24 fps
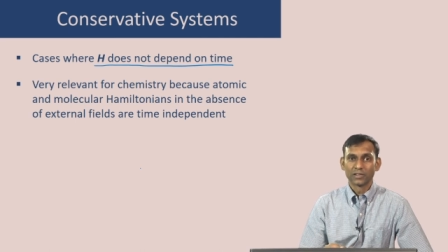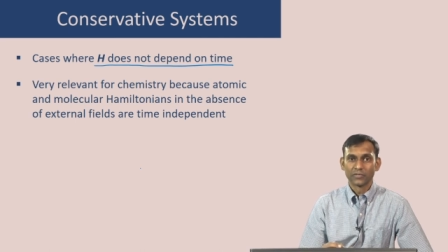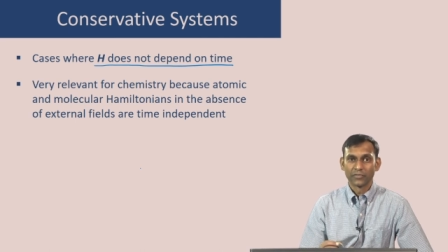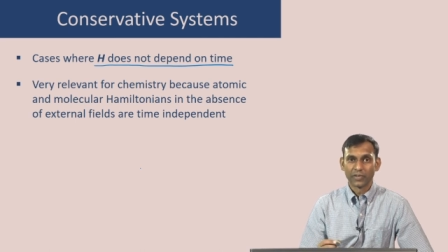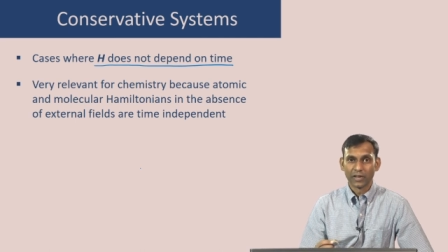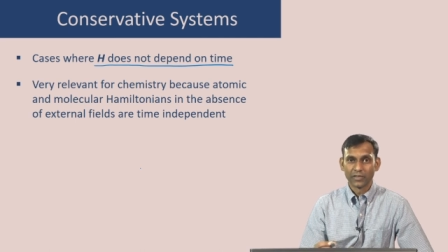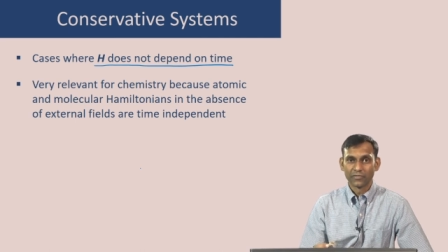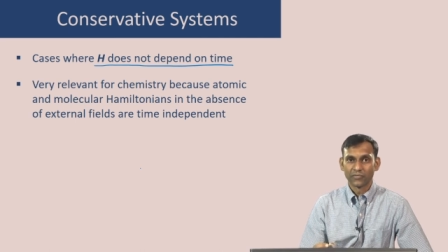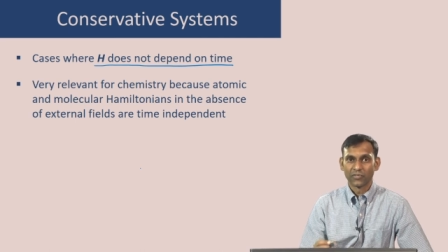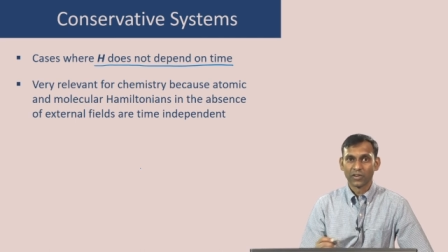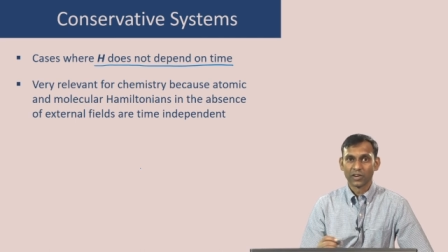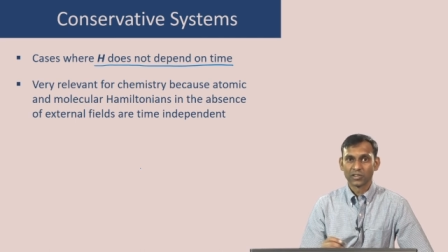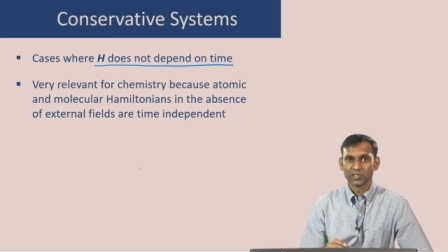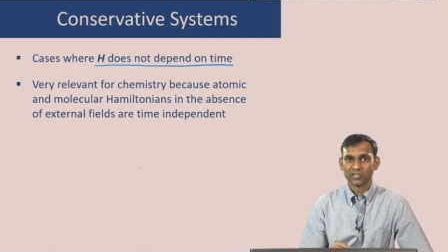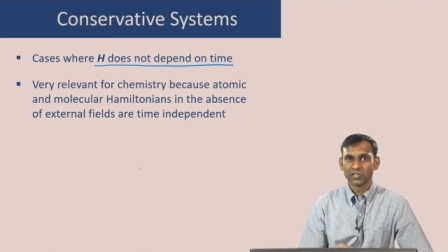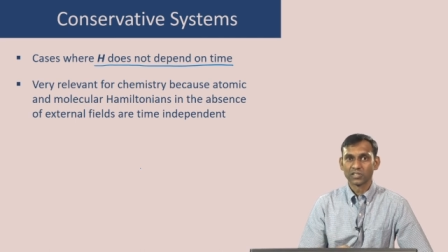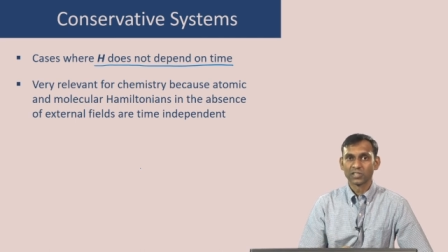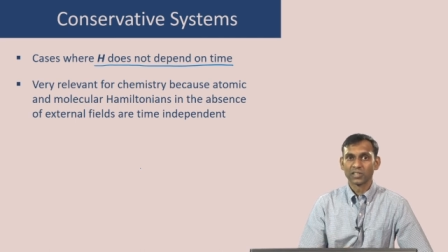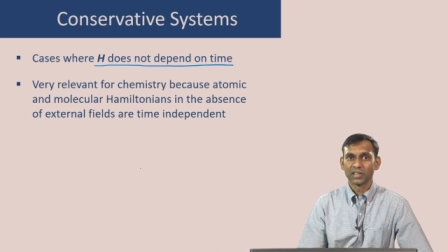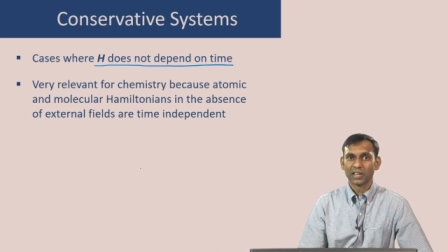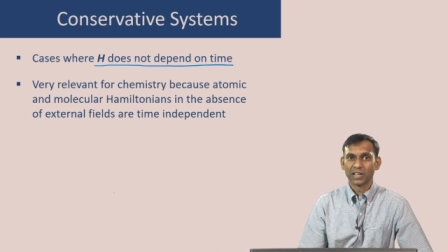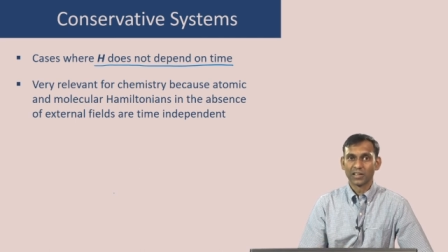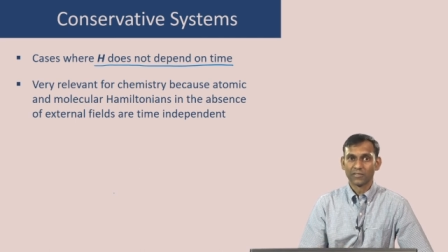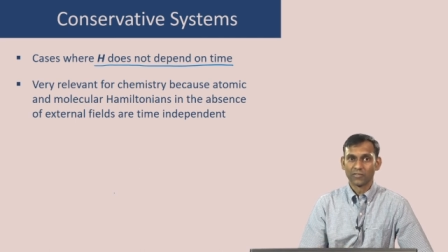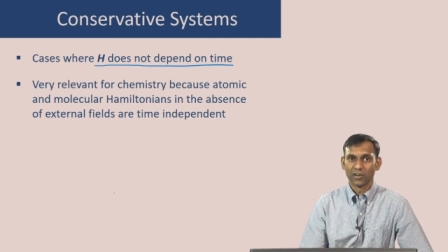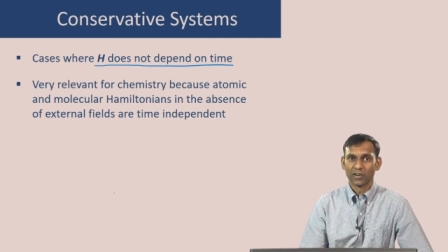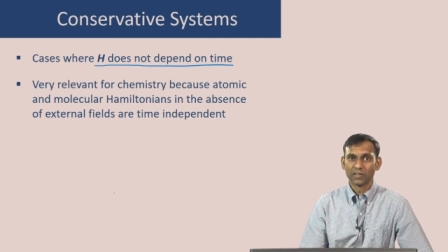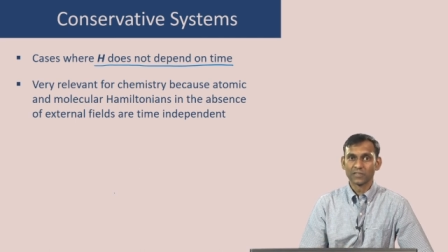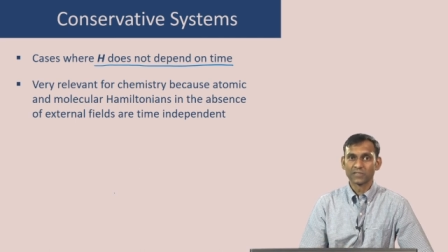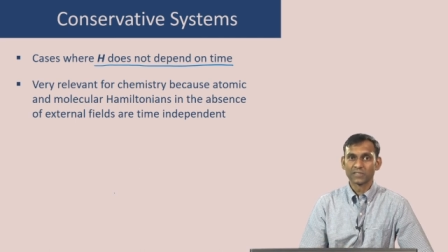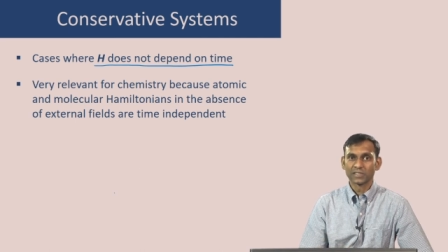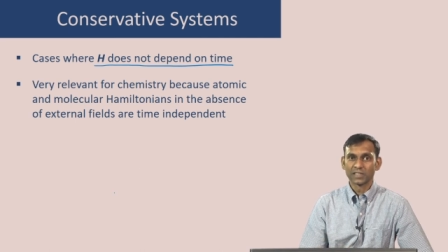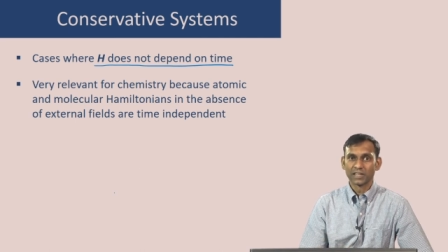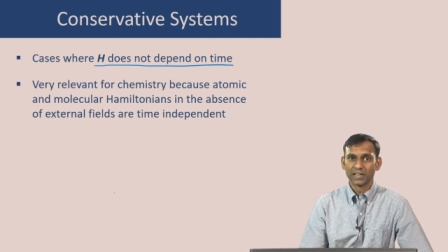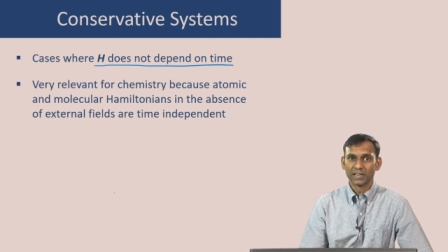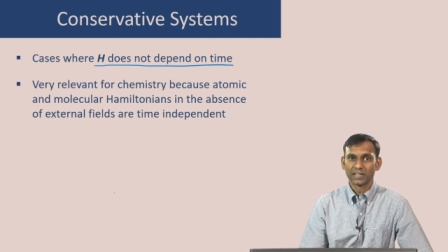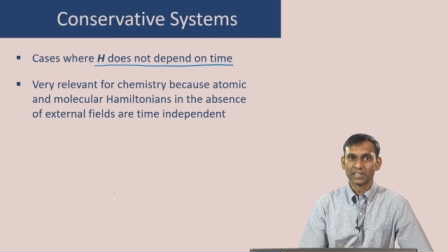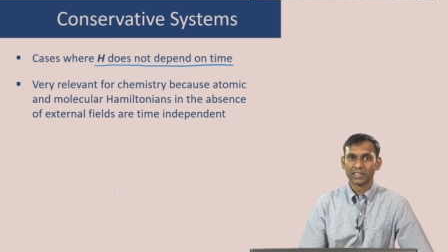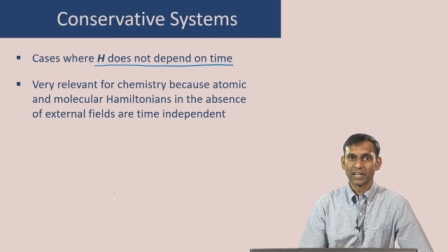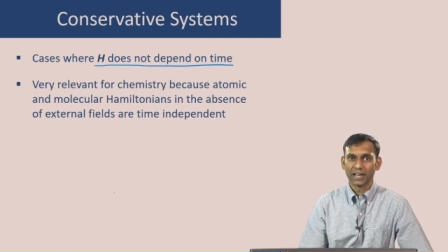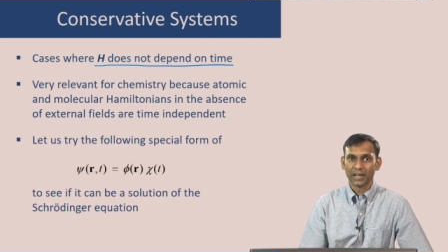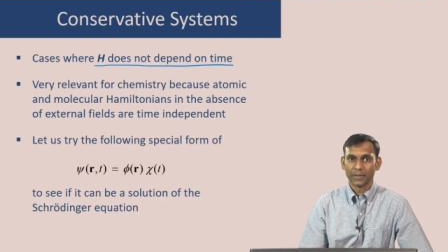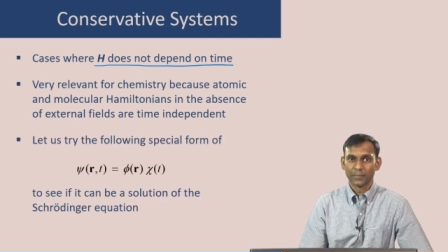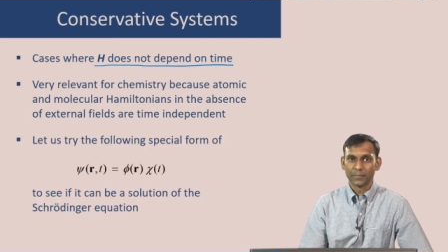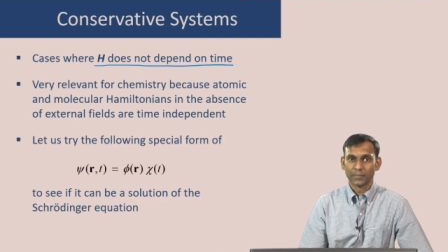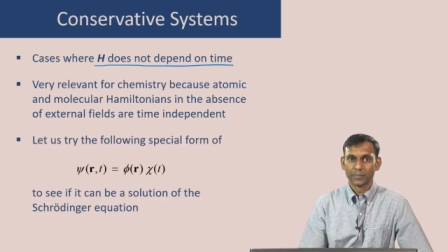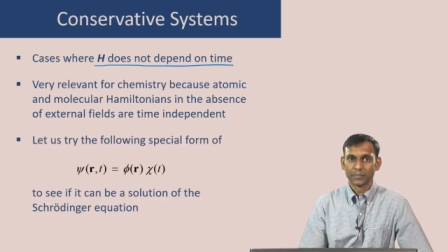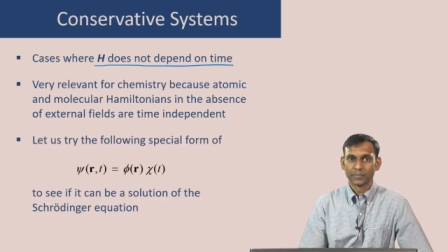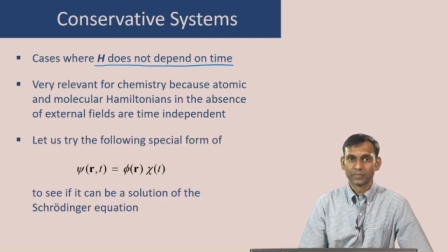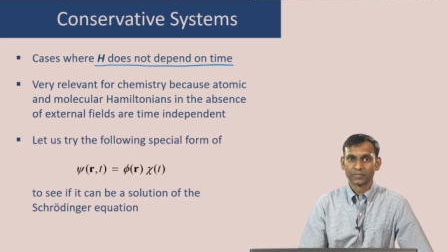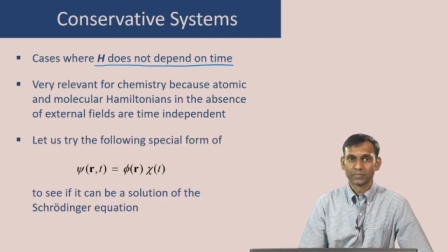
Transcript: wave function evolves in time.